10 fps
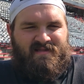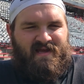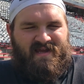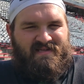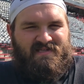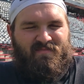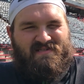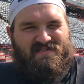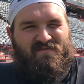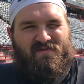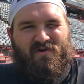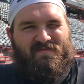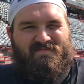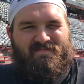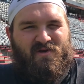I can't see myself
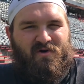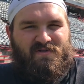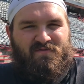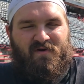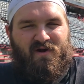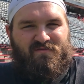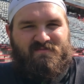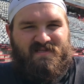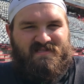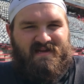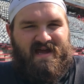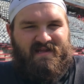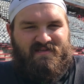going too far from Cincinnati,